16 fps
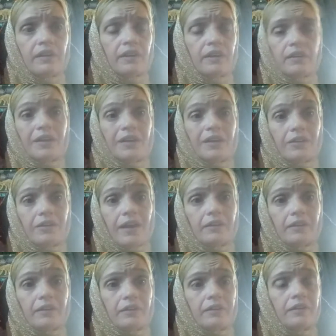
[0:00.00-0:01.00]
it could be a
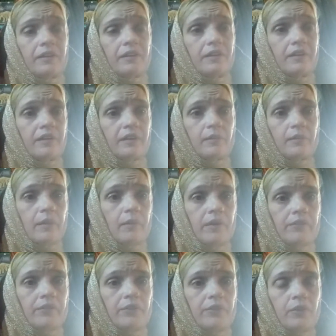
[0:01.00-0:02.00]
cracker, it could be
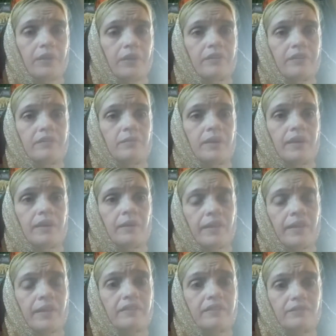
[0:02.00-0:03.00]
whatever you want it to be.
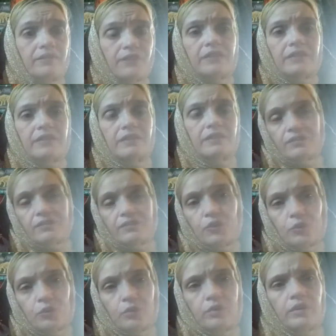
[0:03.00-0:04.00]
I mean, that's a feast, it's
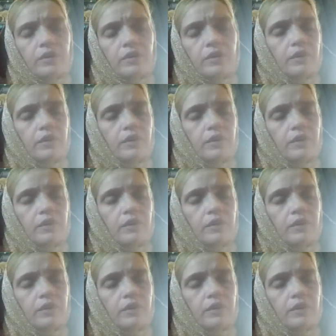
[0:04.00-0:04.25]
food.